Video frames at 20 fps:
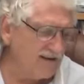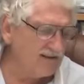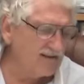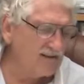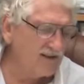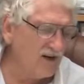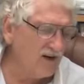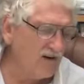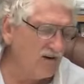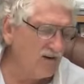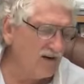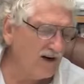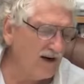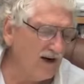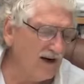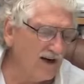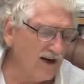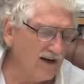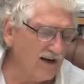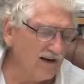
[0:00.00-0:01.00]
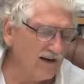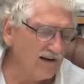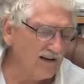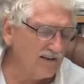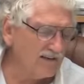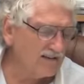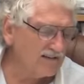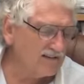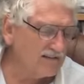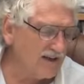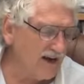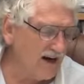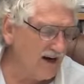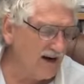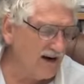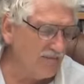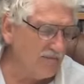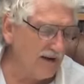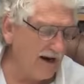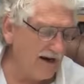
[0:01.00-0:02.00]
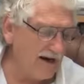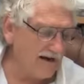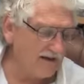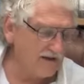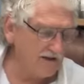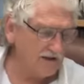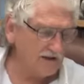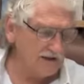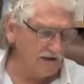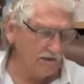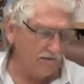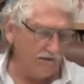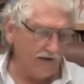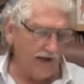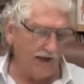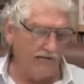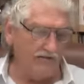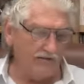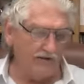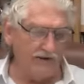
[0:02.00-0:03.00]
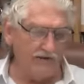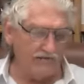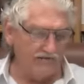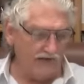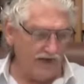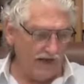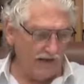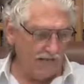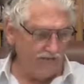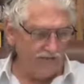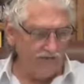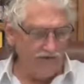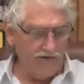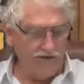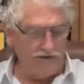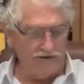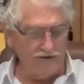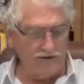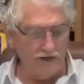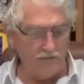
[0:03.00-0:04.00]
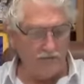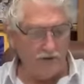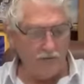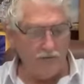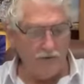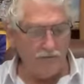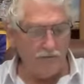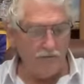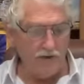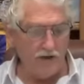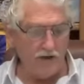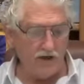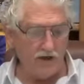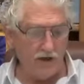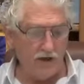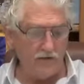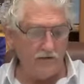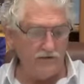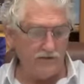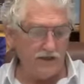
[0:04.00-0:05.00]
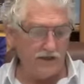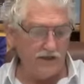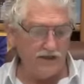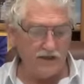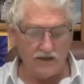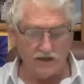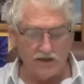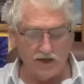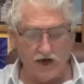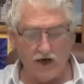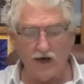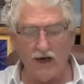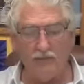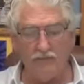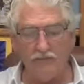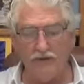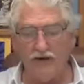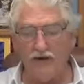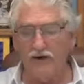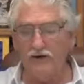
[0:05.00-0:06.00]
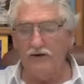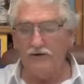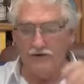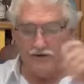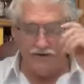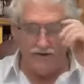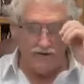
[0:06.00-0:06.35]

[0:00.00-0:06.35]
So sorry about it. I just don't have enough time to finish up. But we're pretty close to getting caught up here.